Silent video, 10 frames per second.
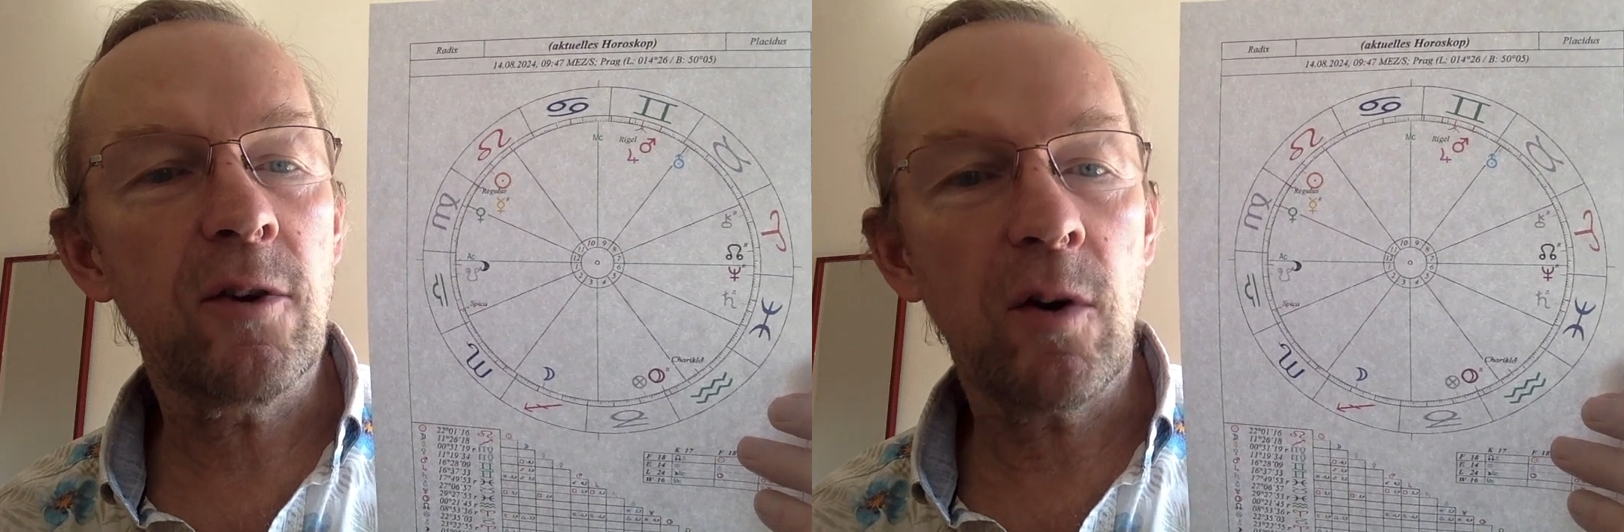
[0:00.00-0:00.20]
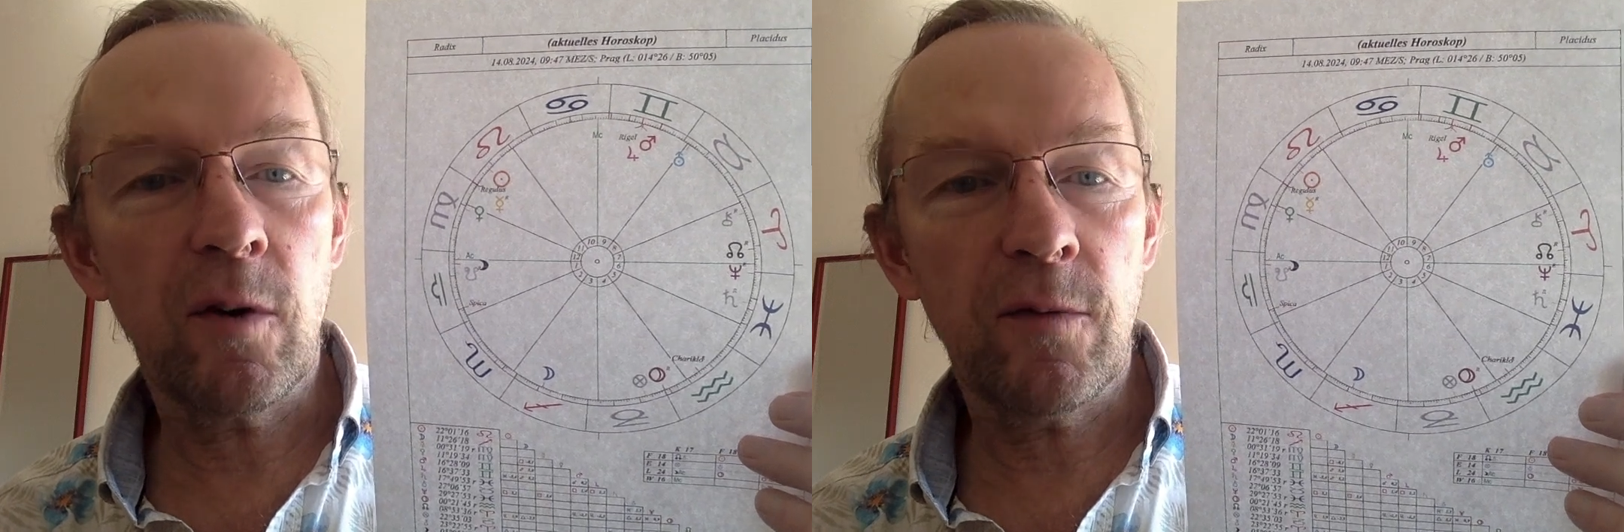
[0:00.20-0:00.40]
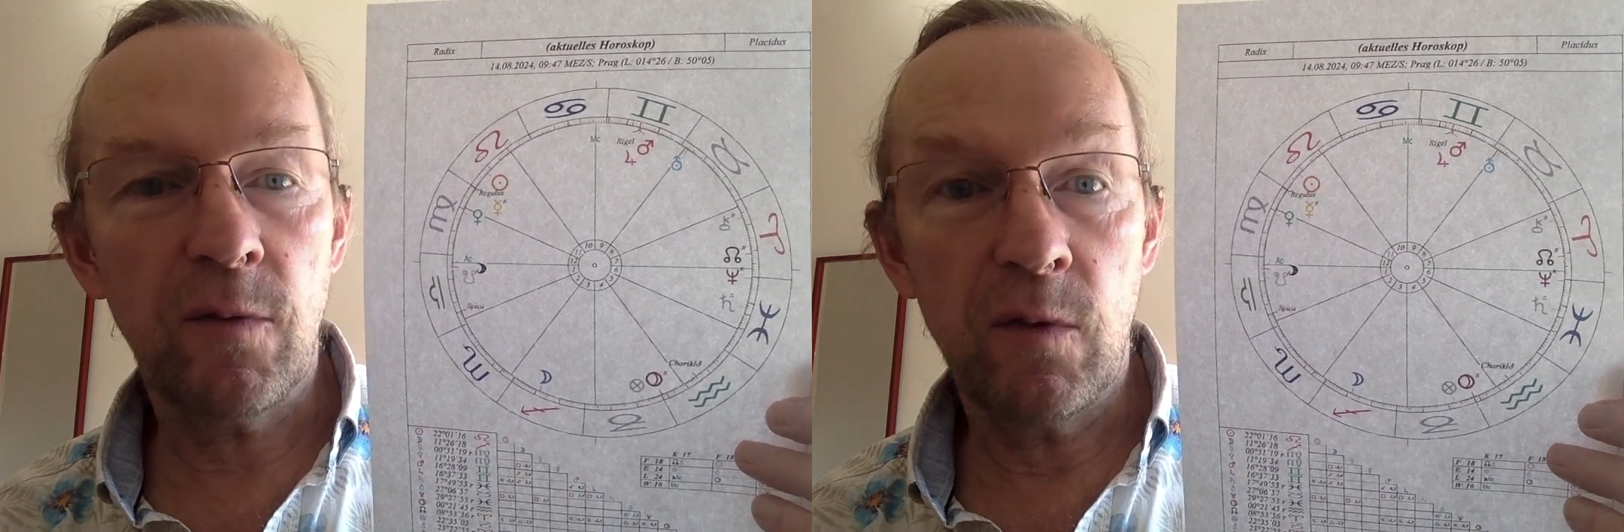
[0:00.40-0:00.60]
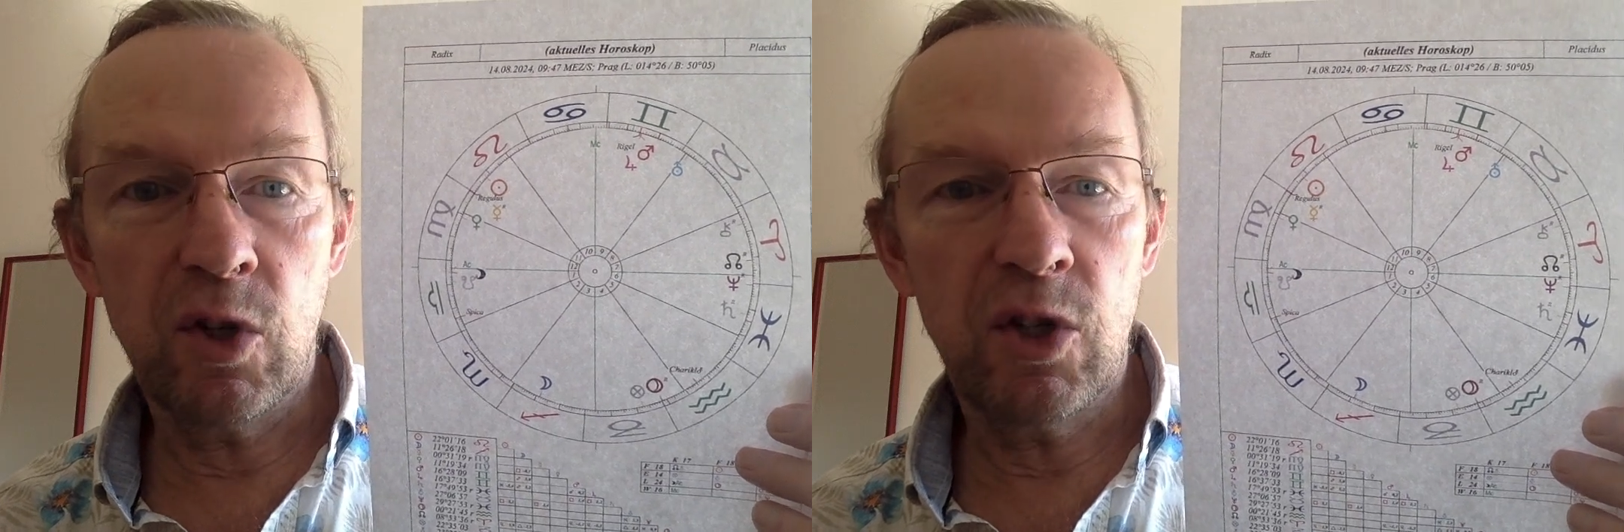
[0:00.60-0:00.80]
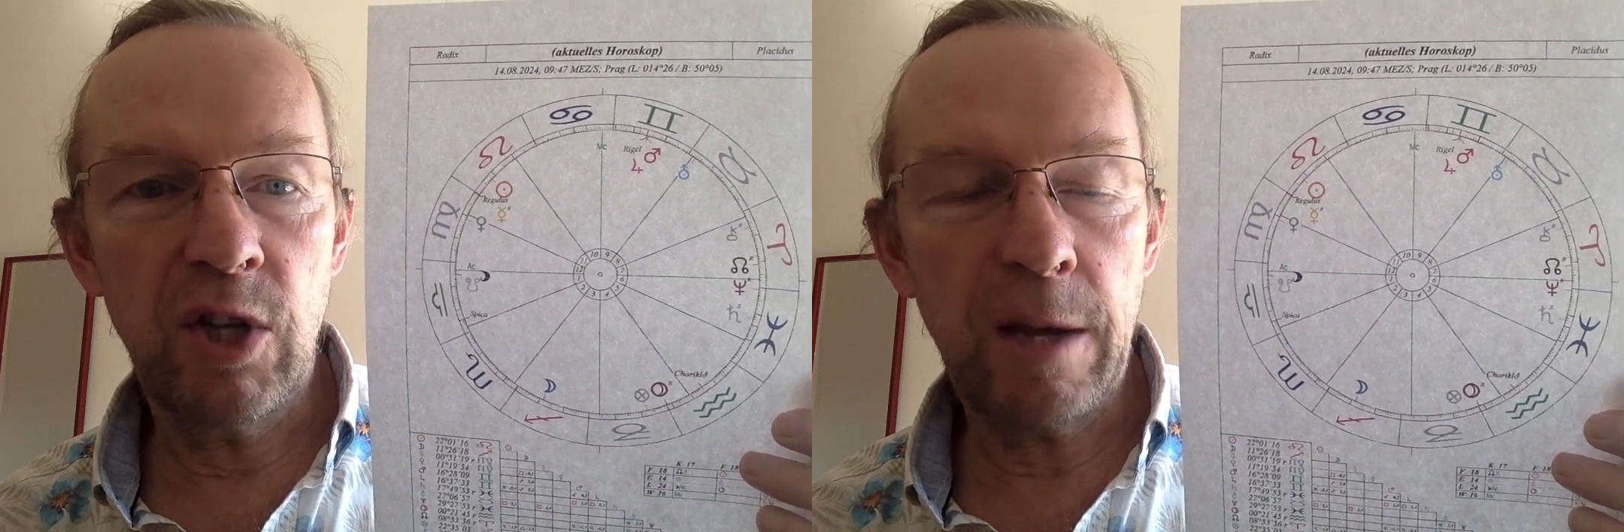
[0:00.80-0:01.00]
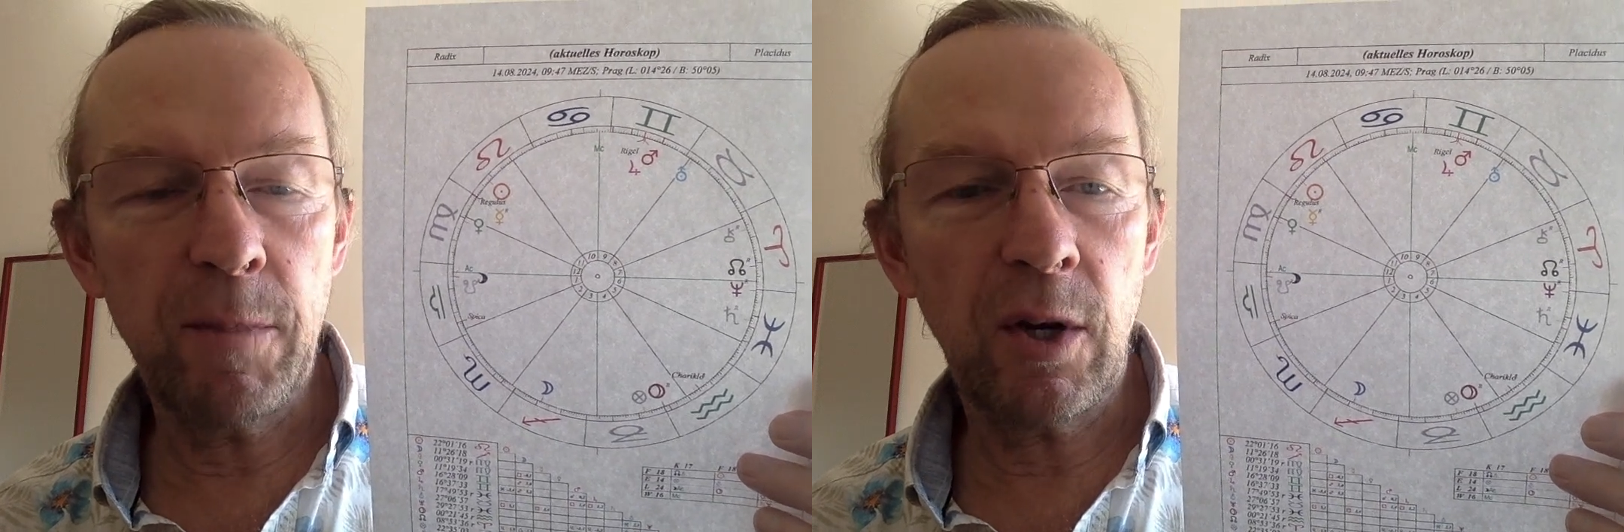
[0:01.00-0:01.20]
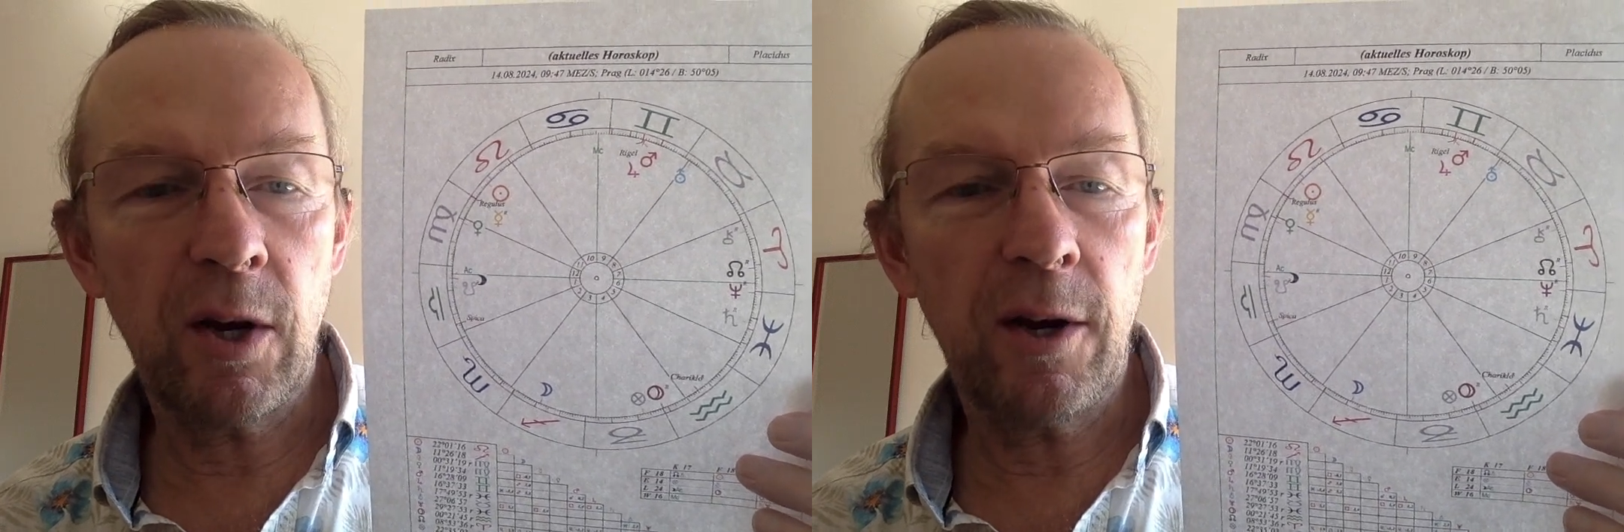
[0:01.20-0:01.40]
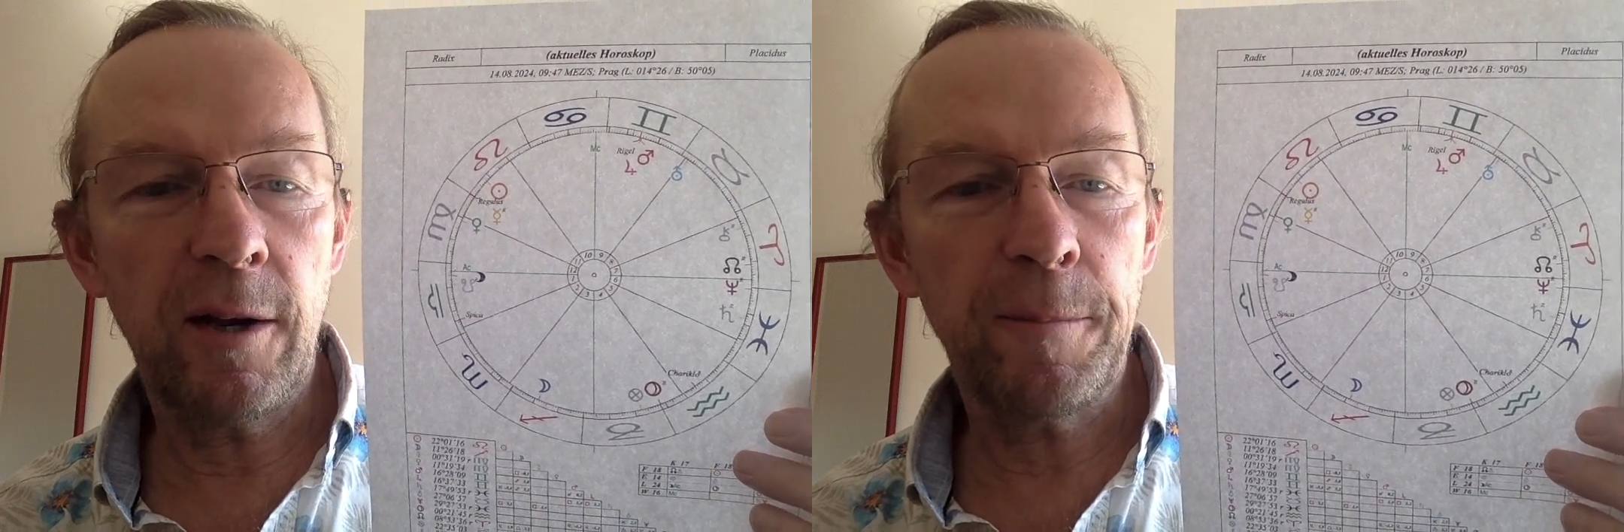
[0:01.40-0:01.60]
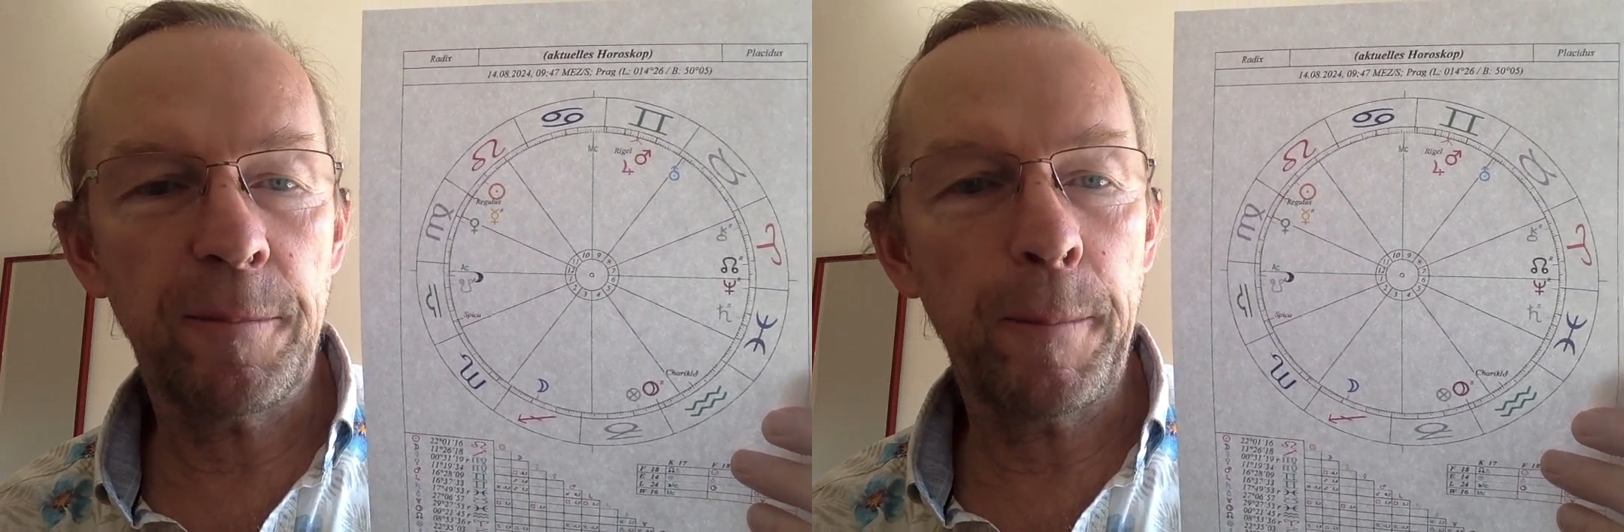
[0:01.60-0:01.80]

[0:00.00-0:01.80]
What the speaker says: of Gemini,